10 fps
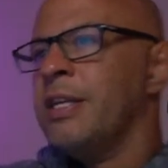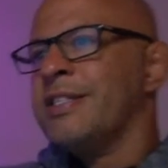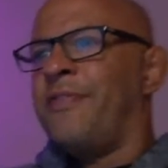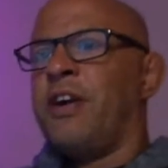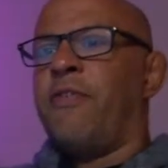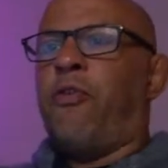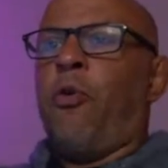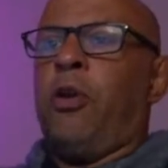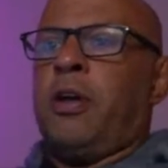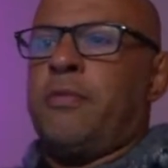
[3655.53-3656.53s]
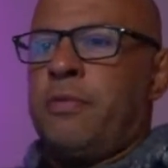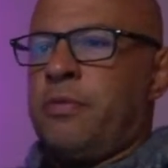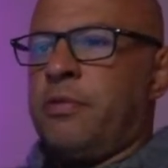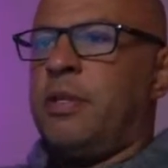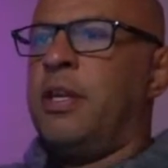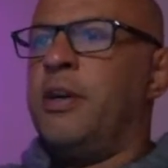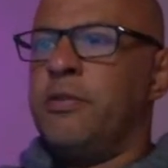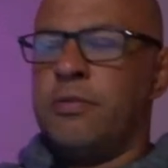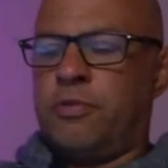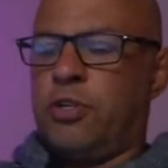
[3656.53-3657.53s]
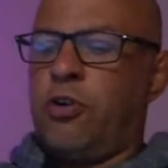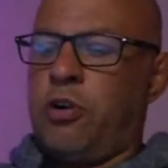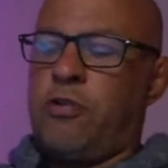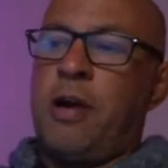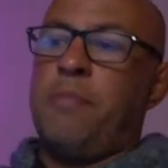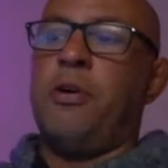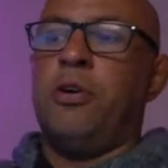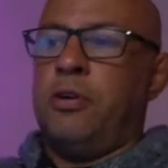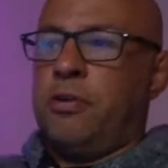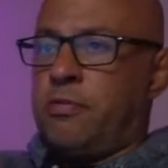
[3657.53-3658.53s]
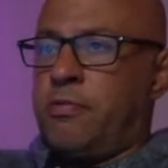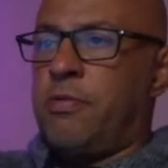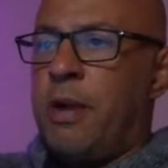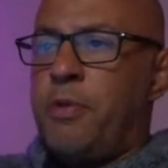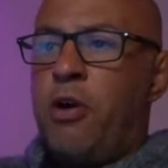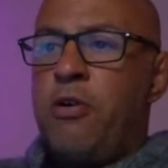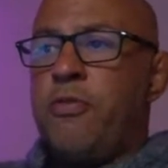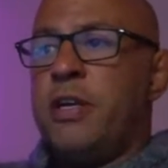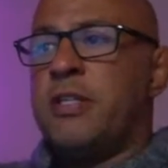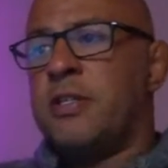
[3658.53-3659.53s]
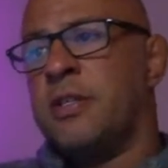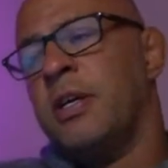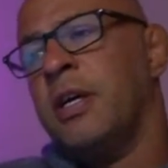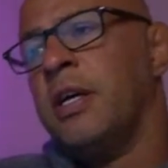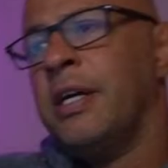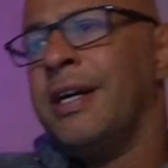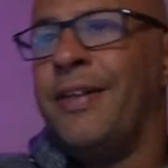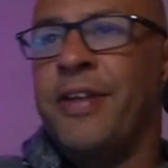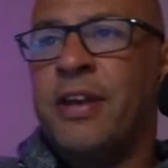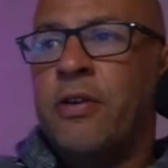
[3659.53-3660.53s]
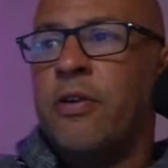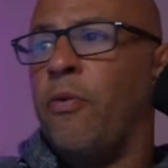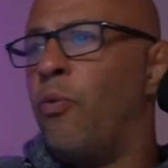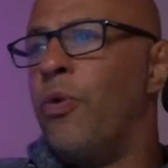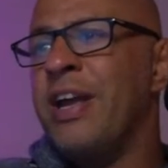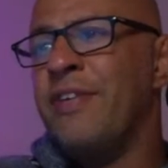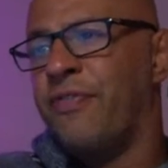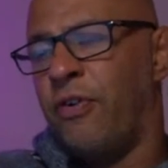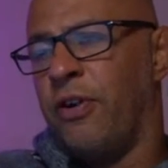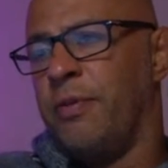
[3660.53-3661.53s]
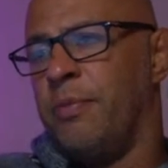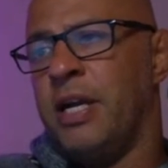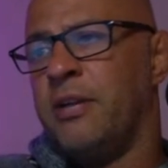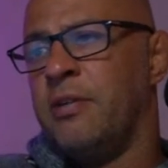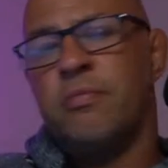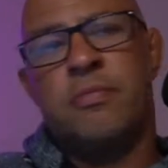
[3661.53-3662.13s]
It's a figure four. Like, you got to grab her, grab your own wrist, and then reef on it, man.